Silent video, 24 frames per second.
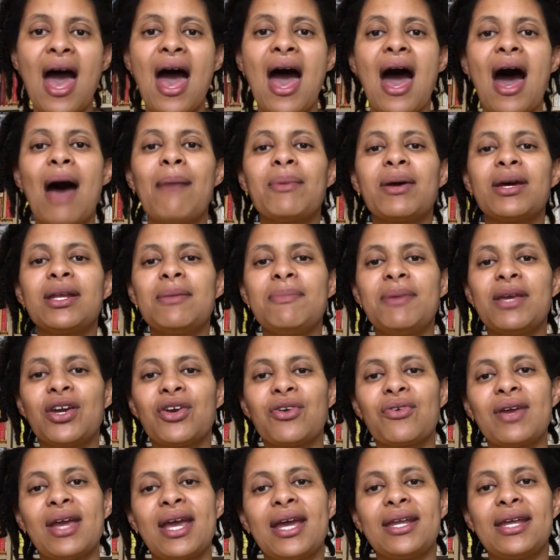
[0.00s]
I'm going to be
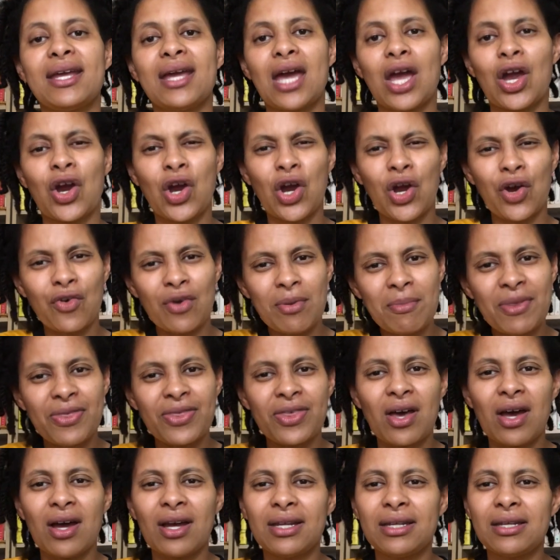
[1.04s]
creating a
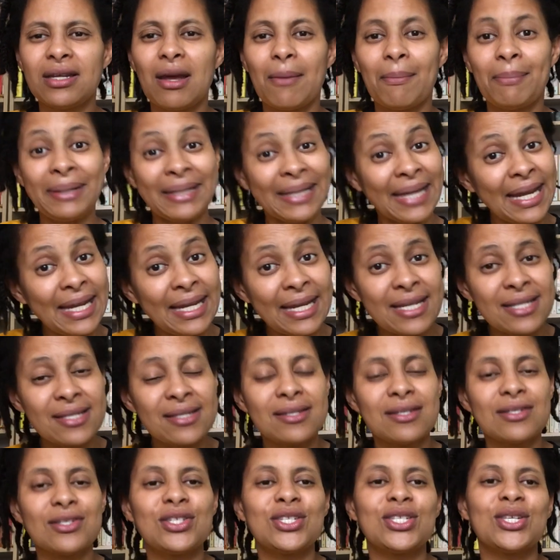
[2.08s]
CaribAthon
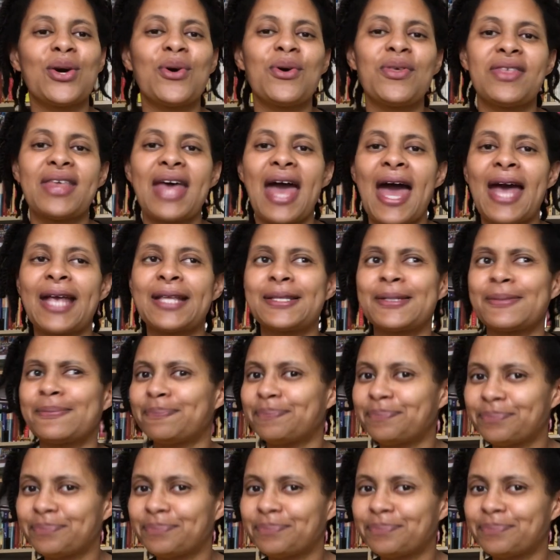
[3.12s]
playlist so that